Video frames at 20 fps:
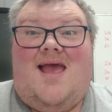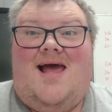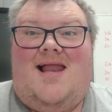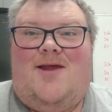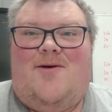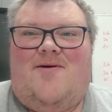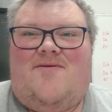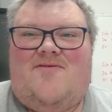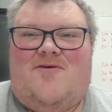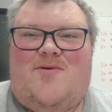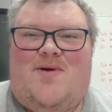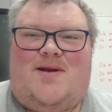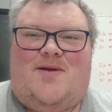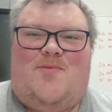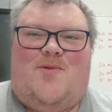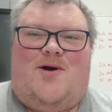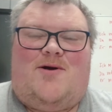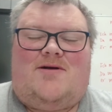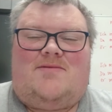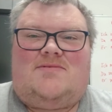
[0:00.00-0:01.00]
Hello everyone
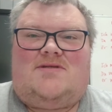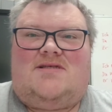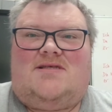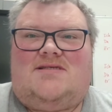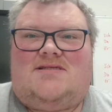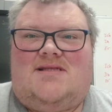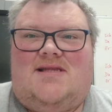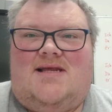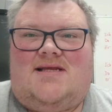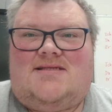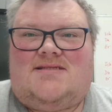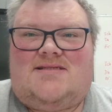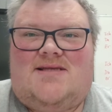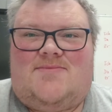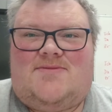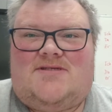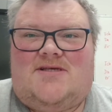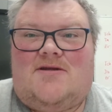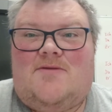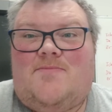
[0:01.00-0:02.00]
and welcome to this latest
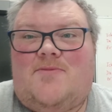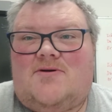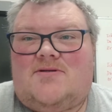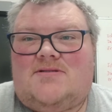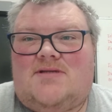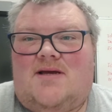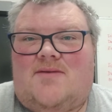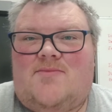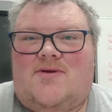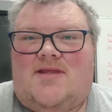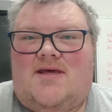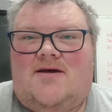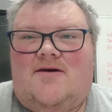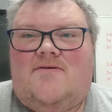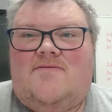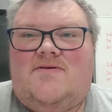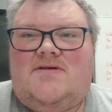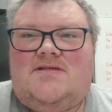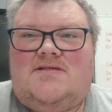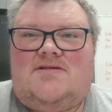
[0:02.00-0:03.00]
episode of Book Time with
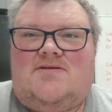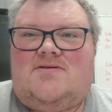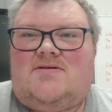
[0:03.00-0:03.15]
Elvis.